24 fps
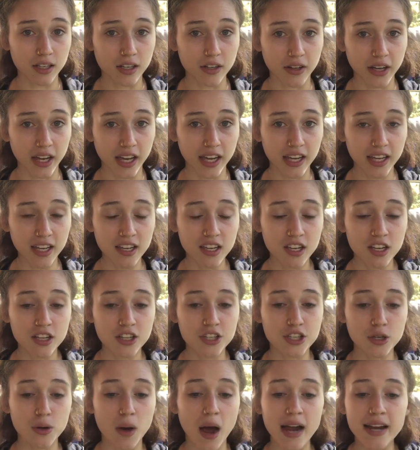Okay,
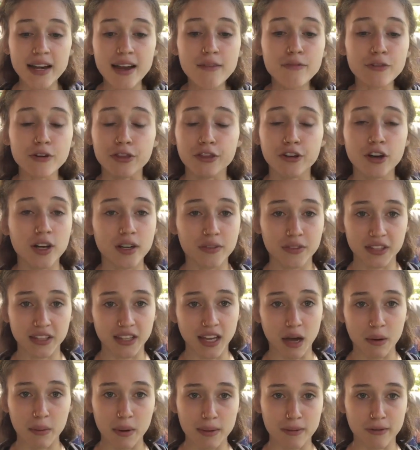so I never thought of it
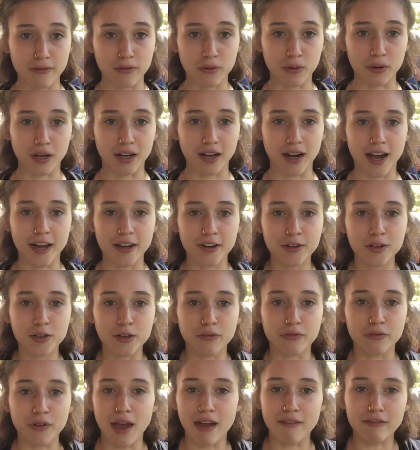that way before. I don't know
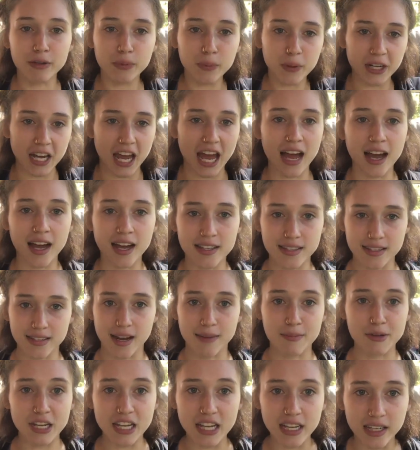if everyone has and
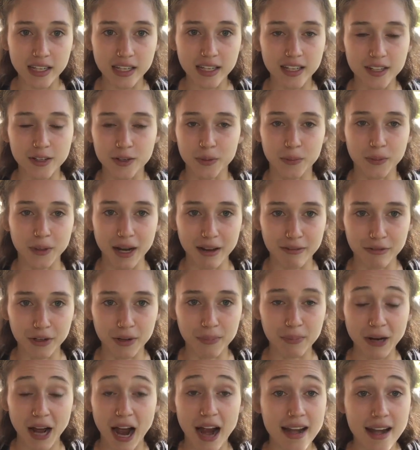I'm an idiot or
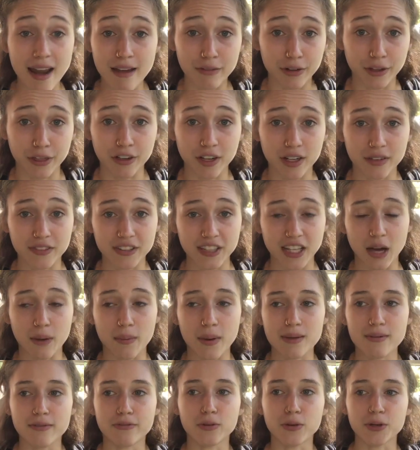whatever, but I never thought of it that
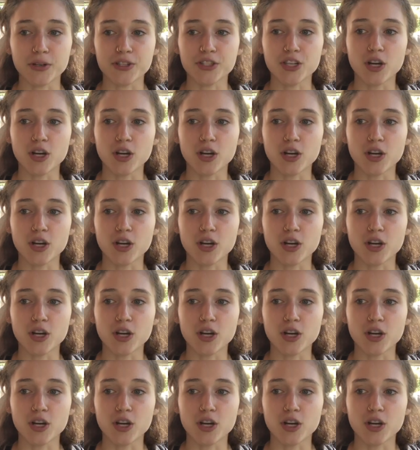way before.